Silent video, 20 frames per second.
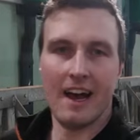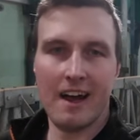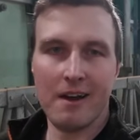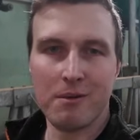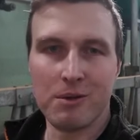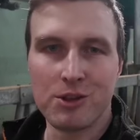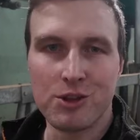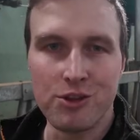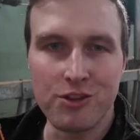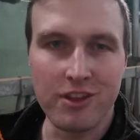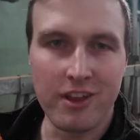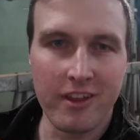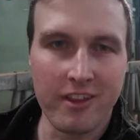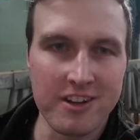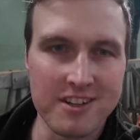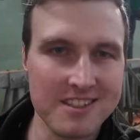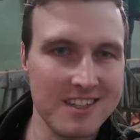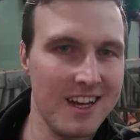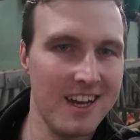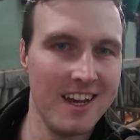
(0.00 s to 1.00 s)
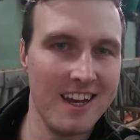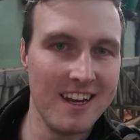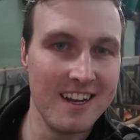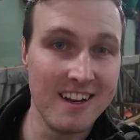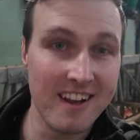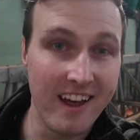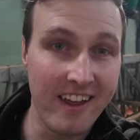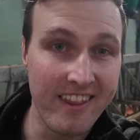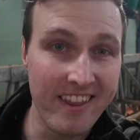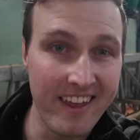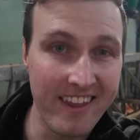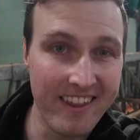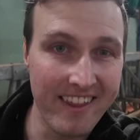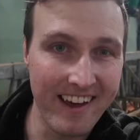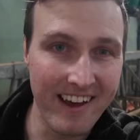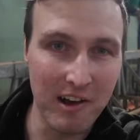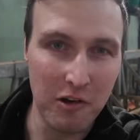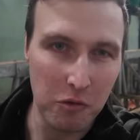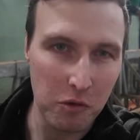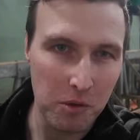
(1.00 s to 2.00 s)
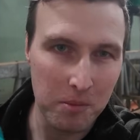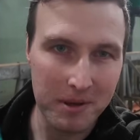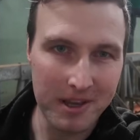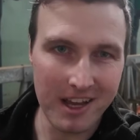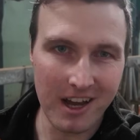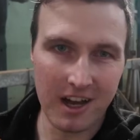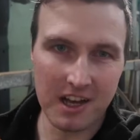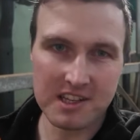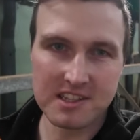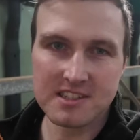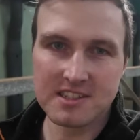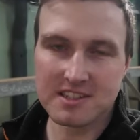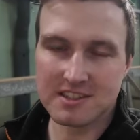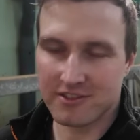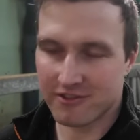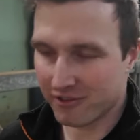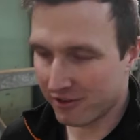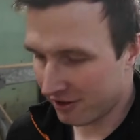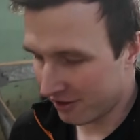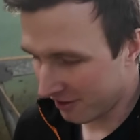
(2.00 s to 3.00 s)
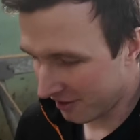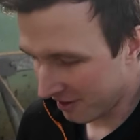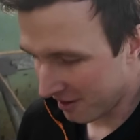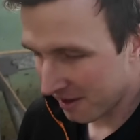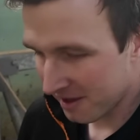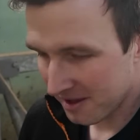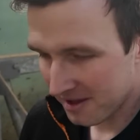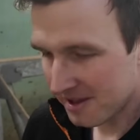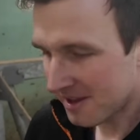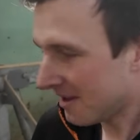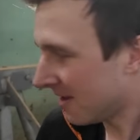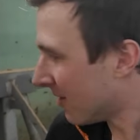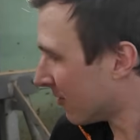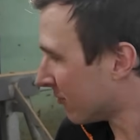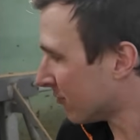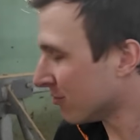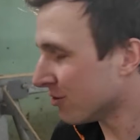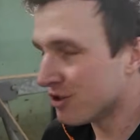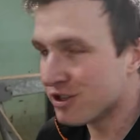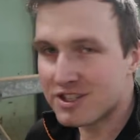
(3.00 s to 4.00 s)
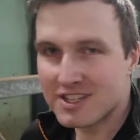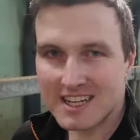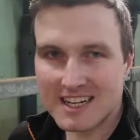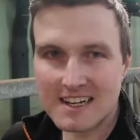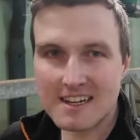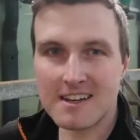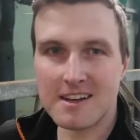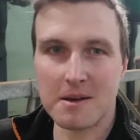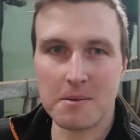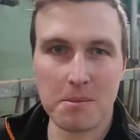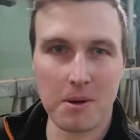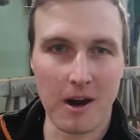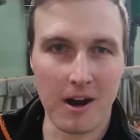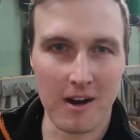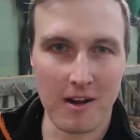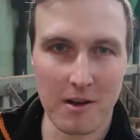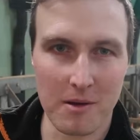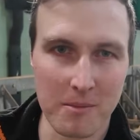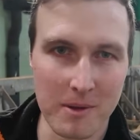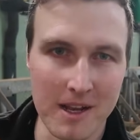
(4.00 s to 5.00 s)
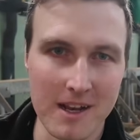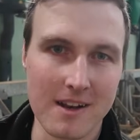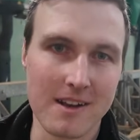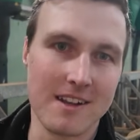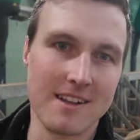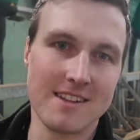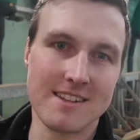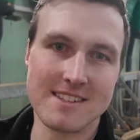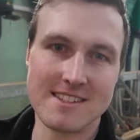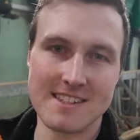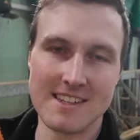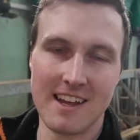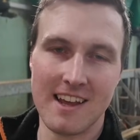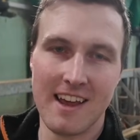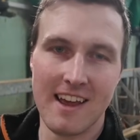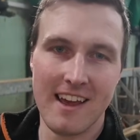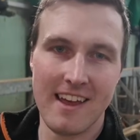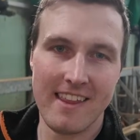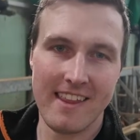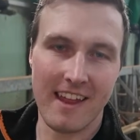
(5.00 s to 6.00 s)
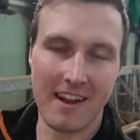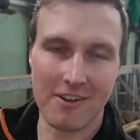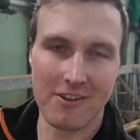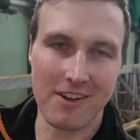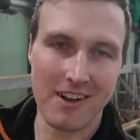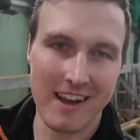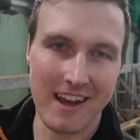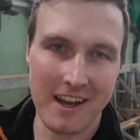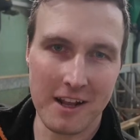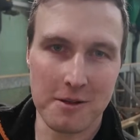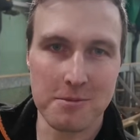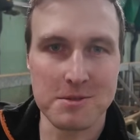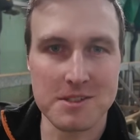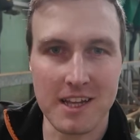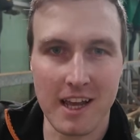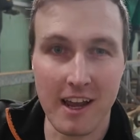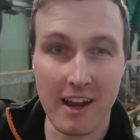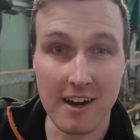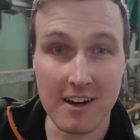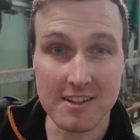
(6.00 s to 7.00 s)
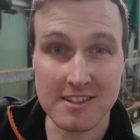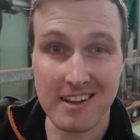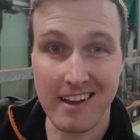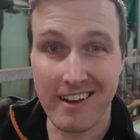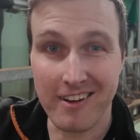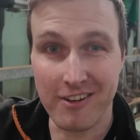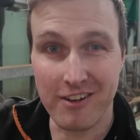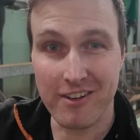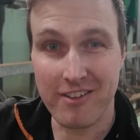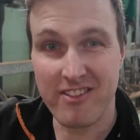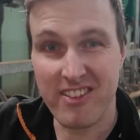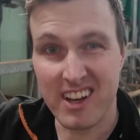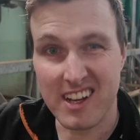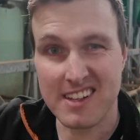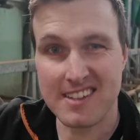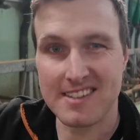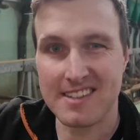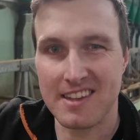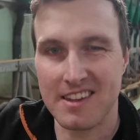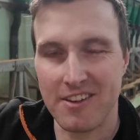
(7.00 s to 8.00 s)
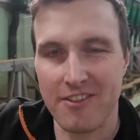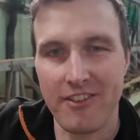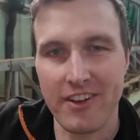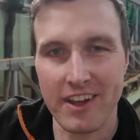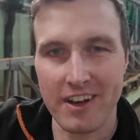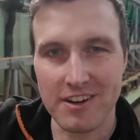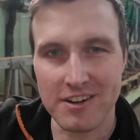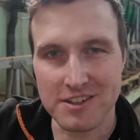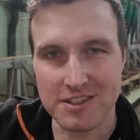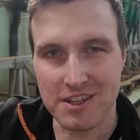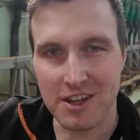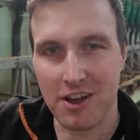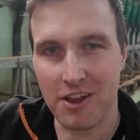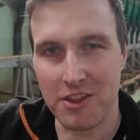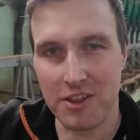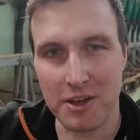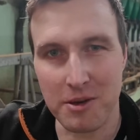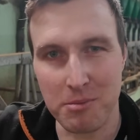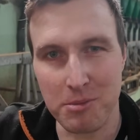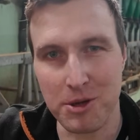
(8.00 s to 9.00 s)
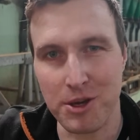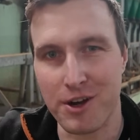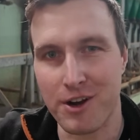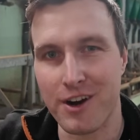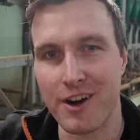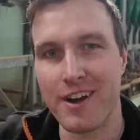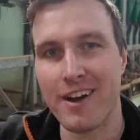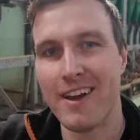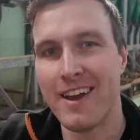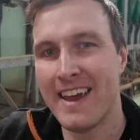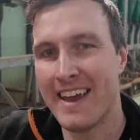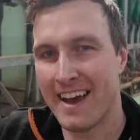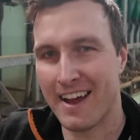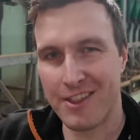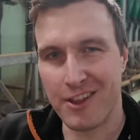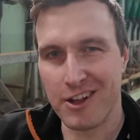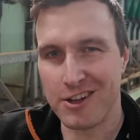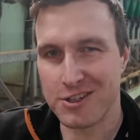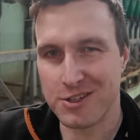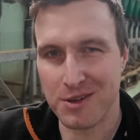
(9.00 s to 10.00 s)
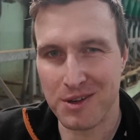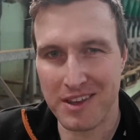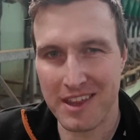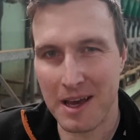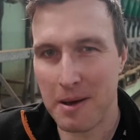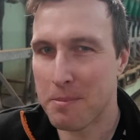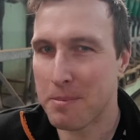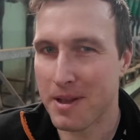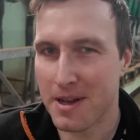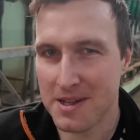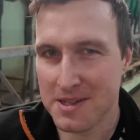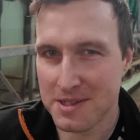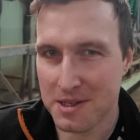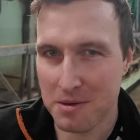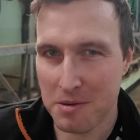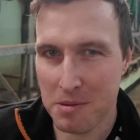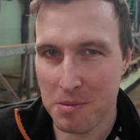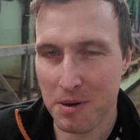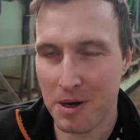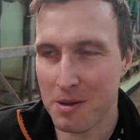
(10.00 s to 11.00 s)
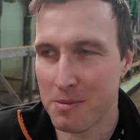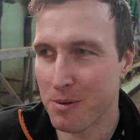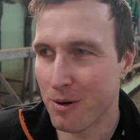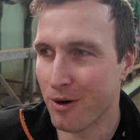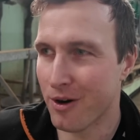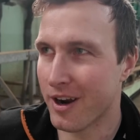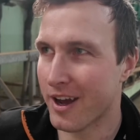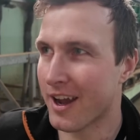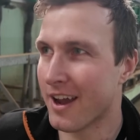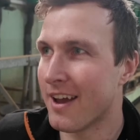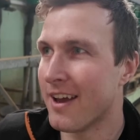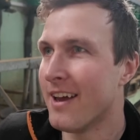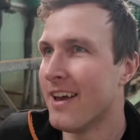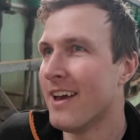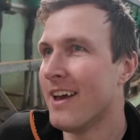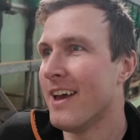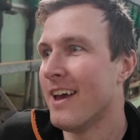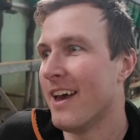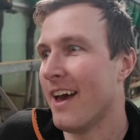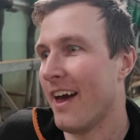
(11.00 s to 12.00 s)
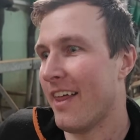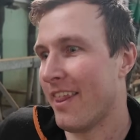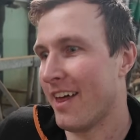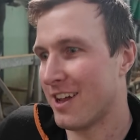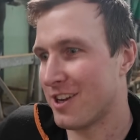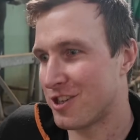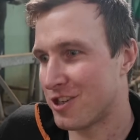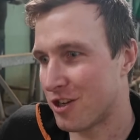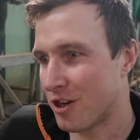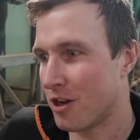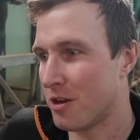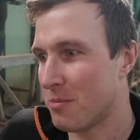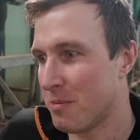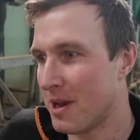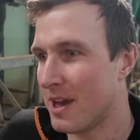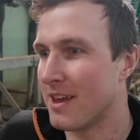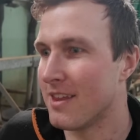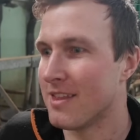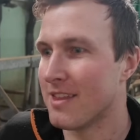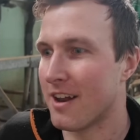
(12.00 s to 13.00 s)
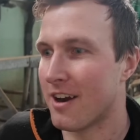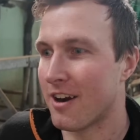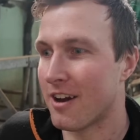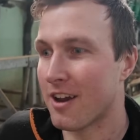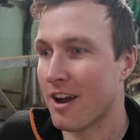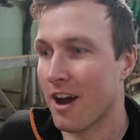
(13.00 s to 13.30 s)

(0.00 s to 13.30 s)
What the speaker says: I will do the other side, and then that will be us for the routine parlour maintenance. Then I'm going to head upstairs, I'm going to fix the feeders on the computer. I'll not show you that bit, it's going to be pretty boring. And that should mean that our